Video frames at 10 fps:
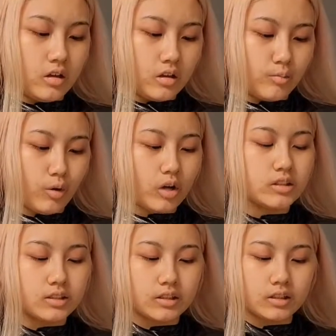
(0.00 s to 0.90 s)
The
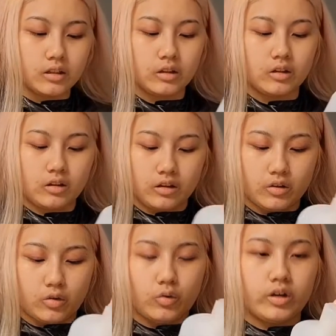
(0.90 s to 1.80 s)
processing
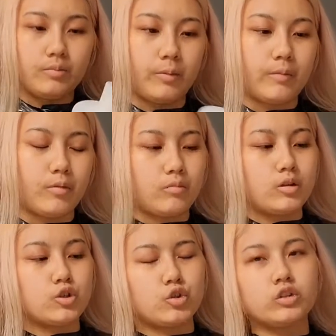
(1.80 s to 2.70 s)
liquid by Paul
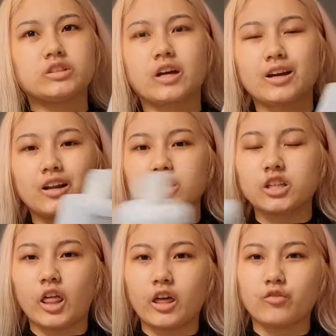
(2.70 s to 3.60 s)
Mitchell is technically
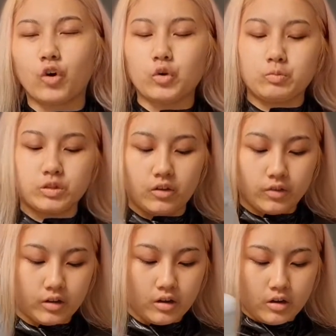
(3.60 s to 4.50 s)
just like a volume 7.
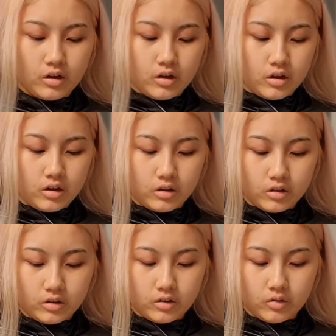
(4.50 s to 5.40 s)

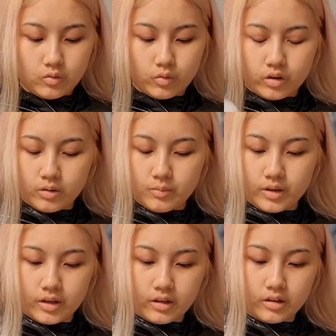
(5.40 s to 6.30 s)
I'm gonna
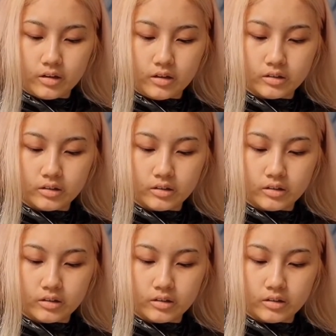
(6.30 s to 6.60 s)
make it.